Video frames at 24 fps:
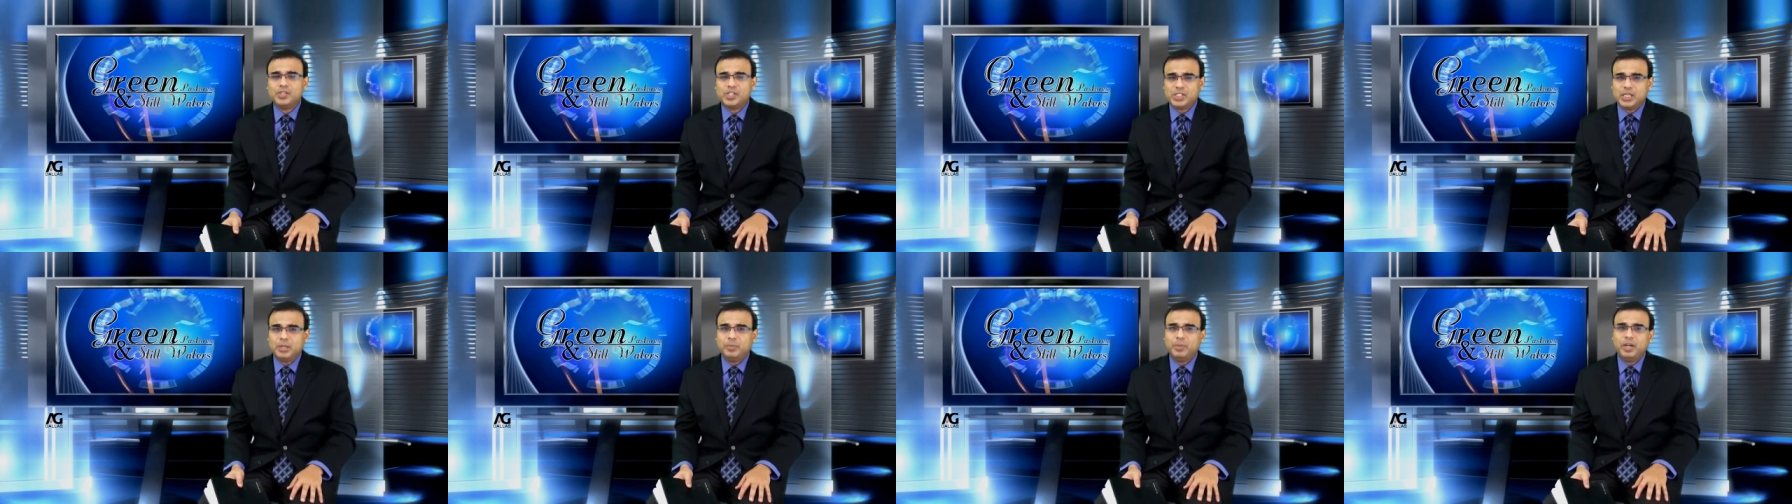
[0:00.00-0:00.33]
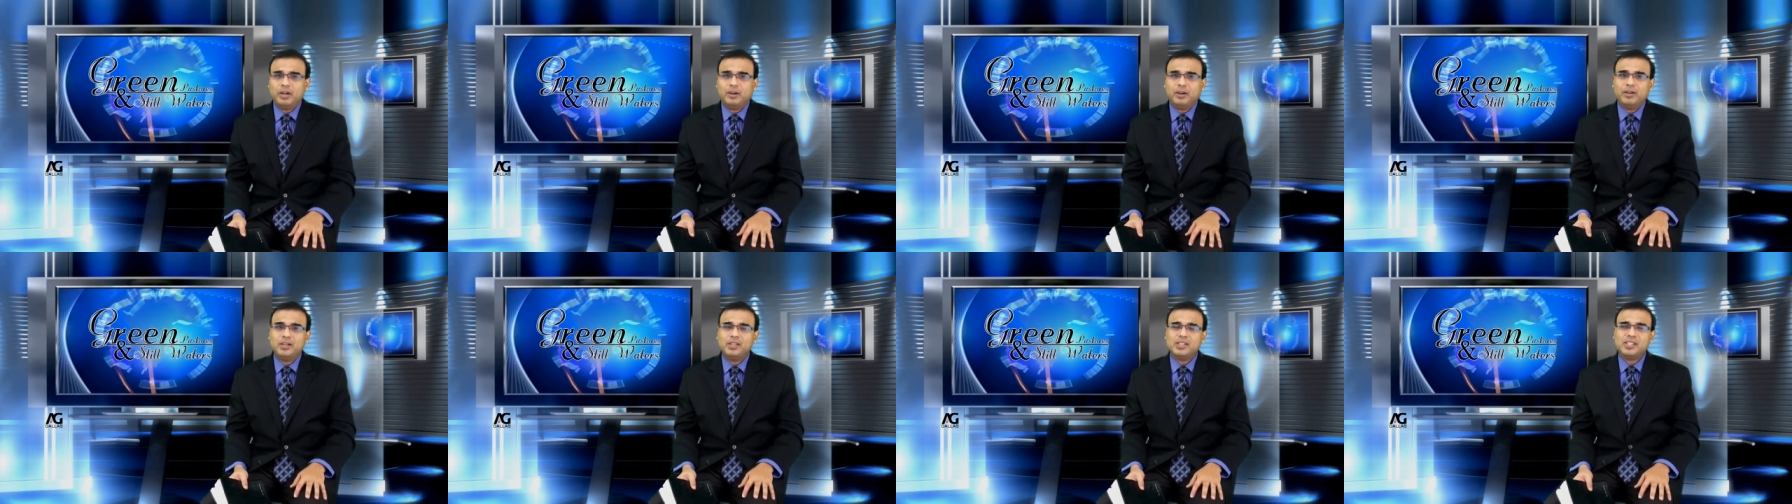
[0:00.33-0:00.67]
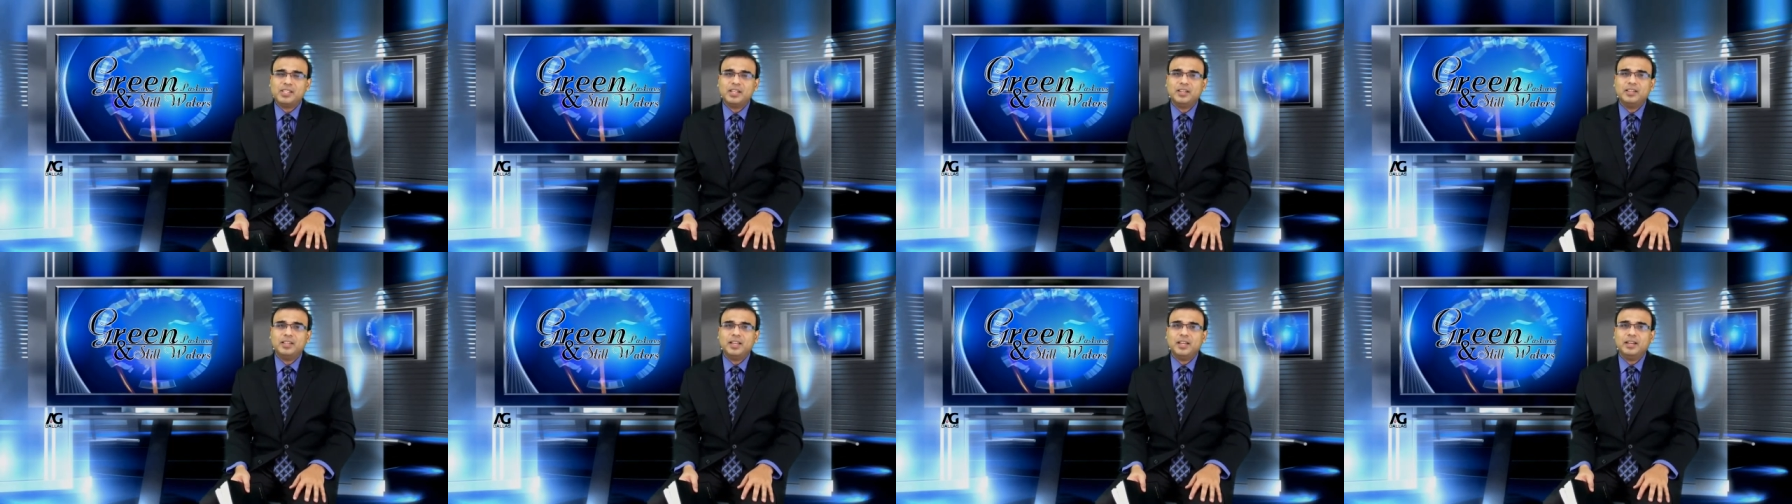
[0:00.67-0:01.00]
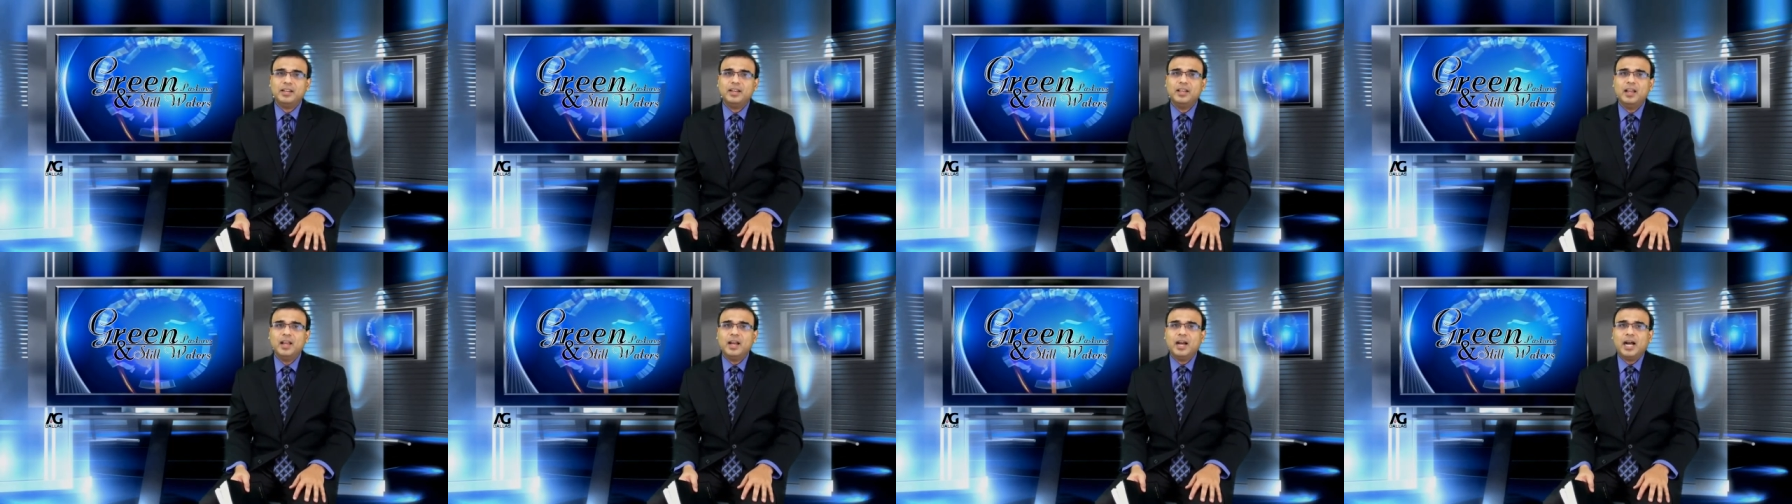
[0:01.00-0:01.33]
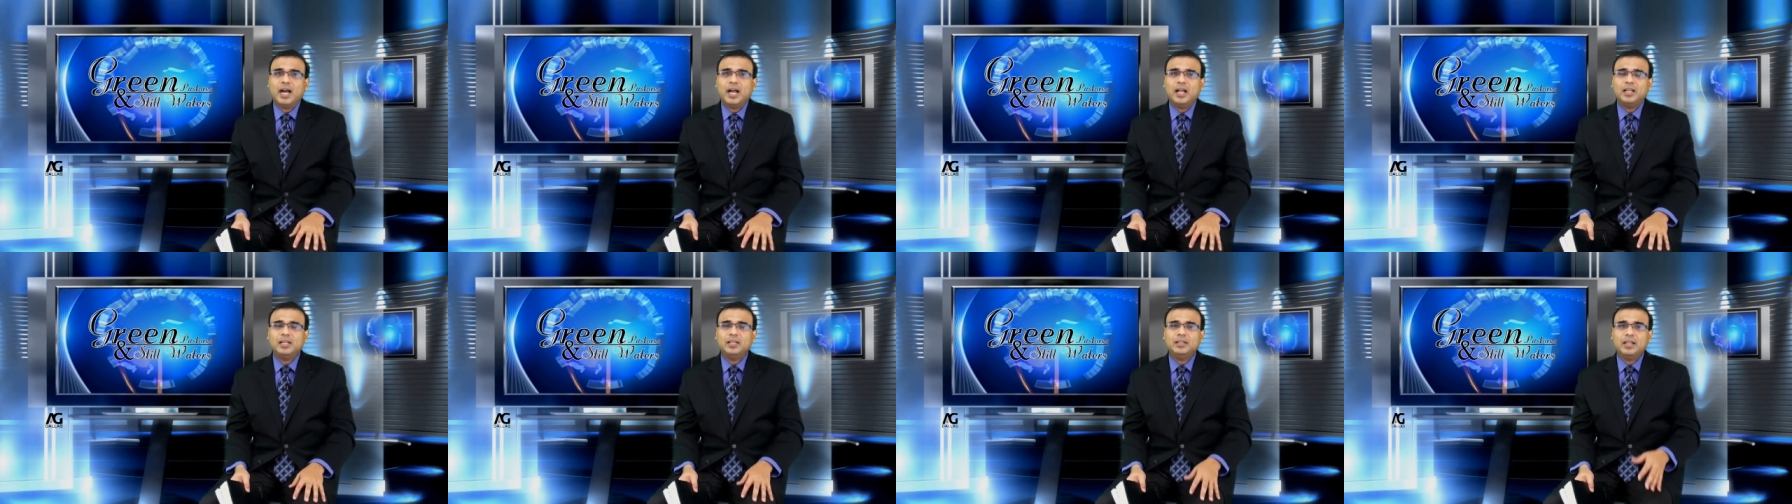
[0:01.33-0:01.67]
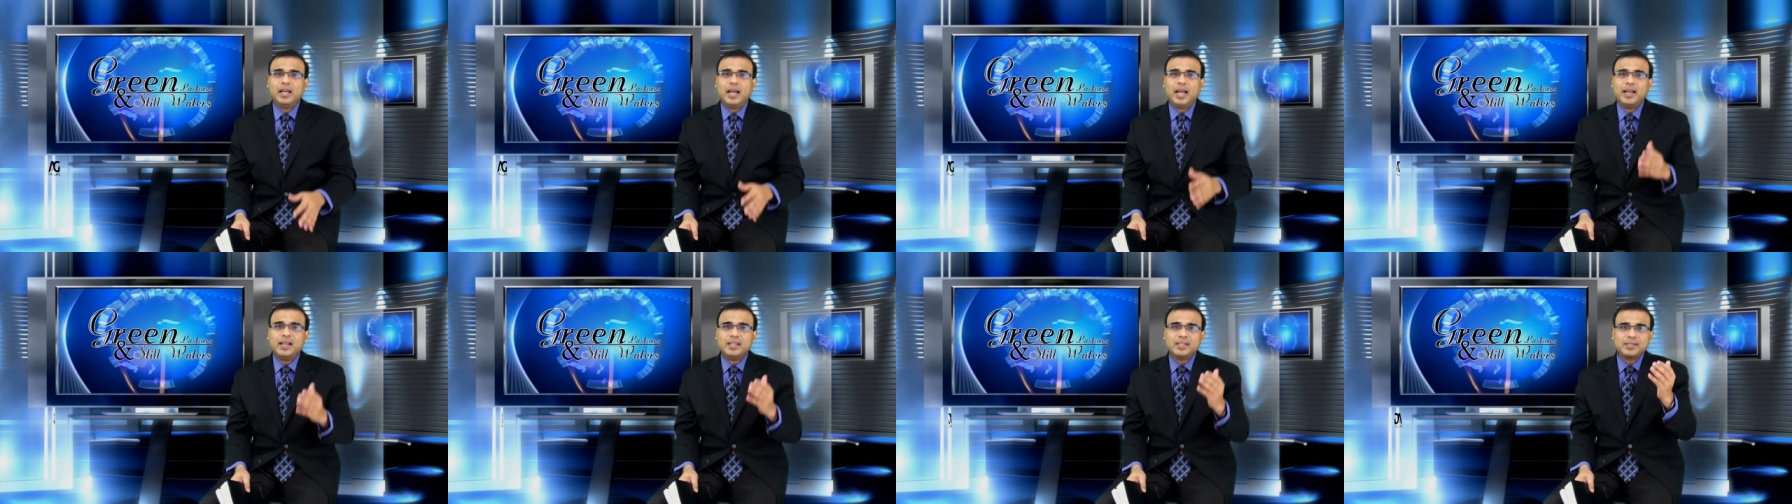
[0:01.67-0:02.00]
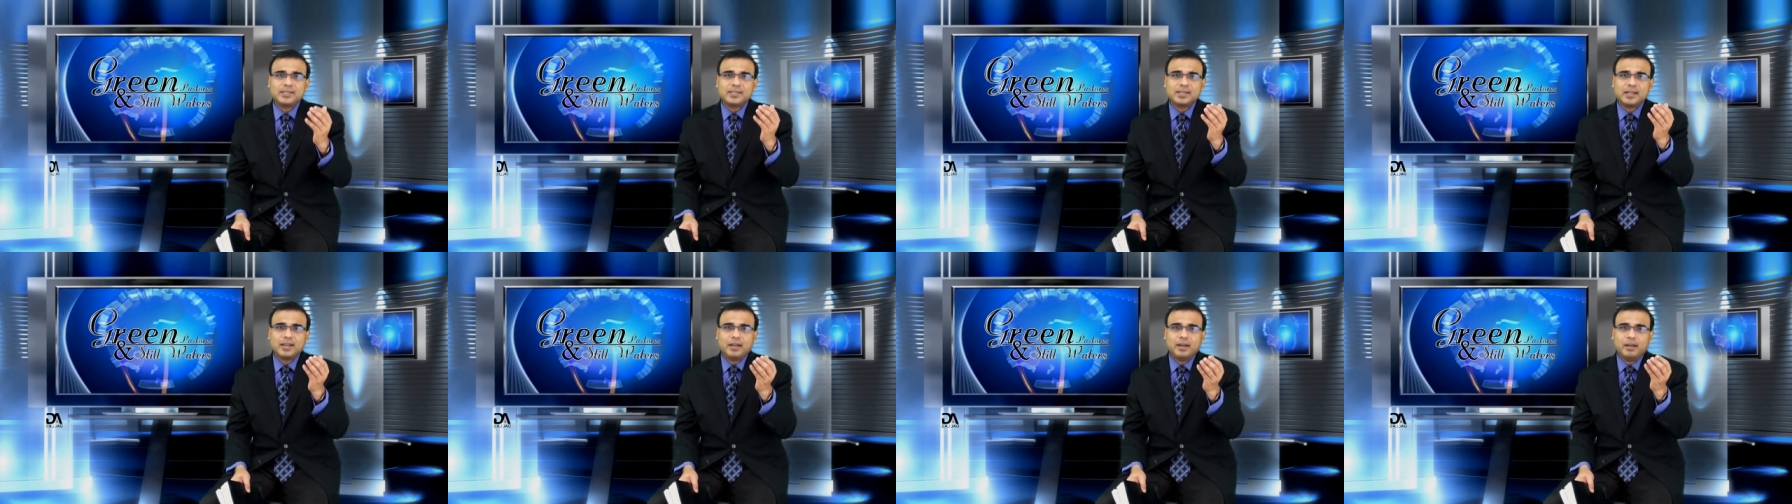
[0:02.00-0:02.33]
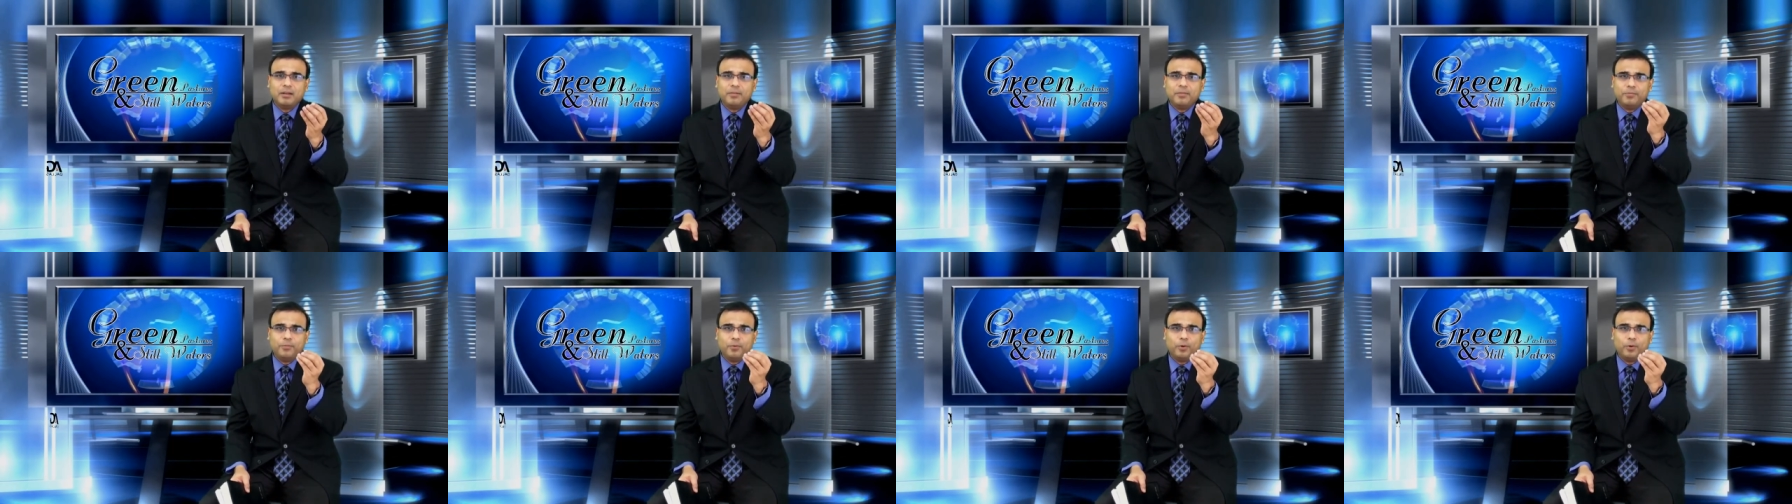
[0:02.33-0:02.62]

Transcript: seminars and then I'll ask uh,